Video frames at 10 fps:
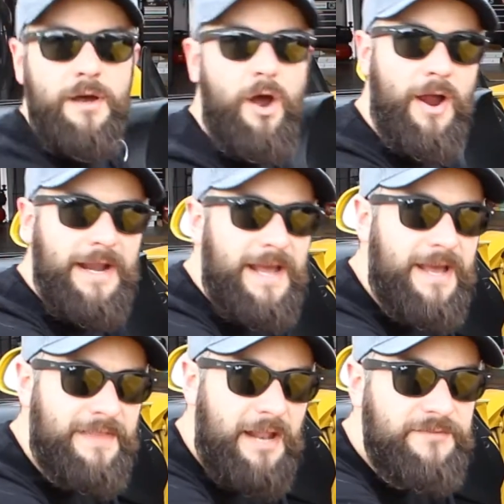Alright,
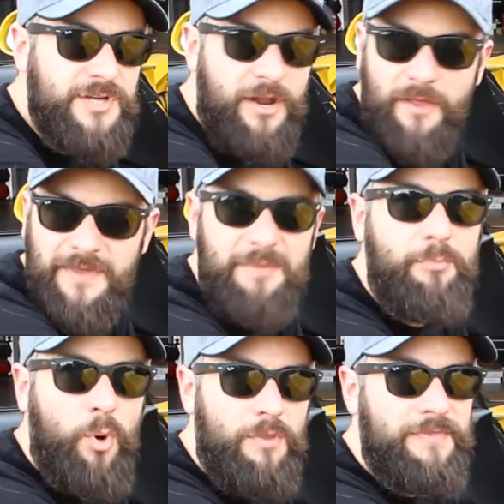now that you've got all the
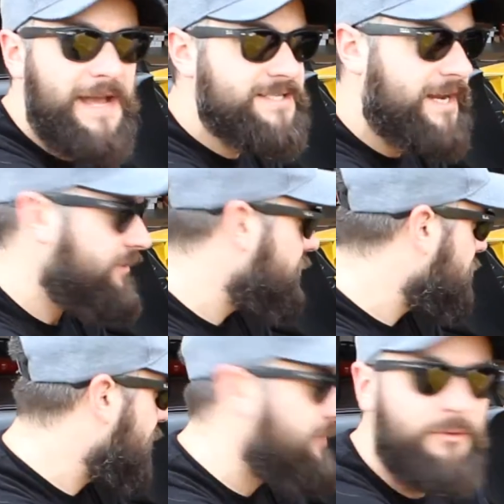important things out of here
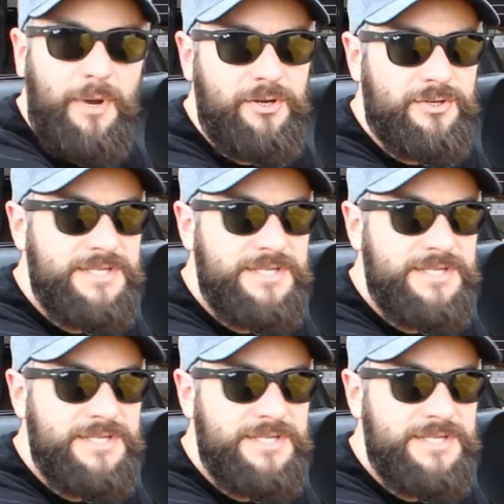from under your